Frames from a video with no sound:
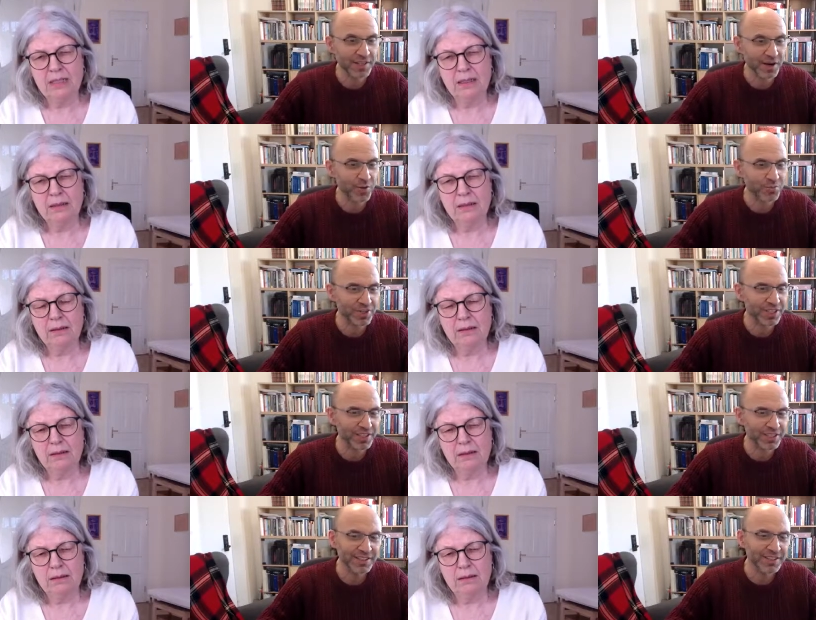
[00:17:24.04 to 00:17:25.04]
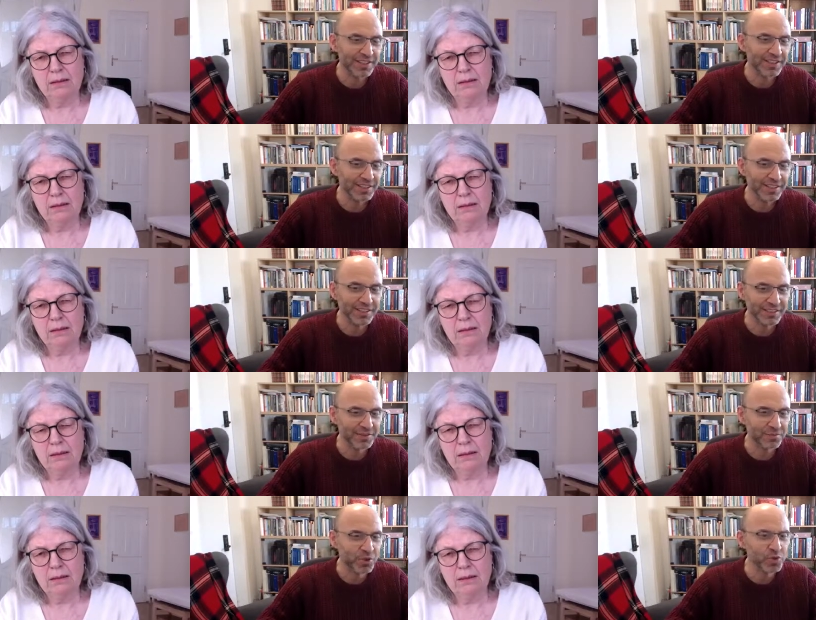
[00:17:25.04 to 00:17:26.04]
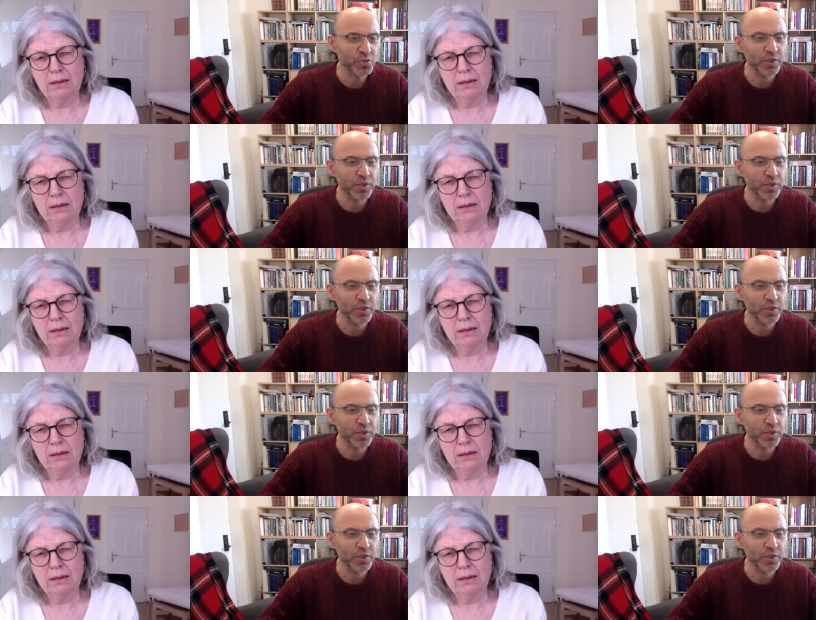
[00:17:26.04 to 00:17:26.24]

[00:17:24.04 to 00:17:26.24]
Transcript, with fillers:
Speaker 1: our pray. Uh, because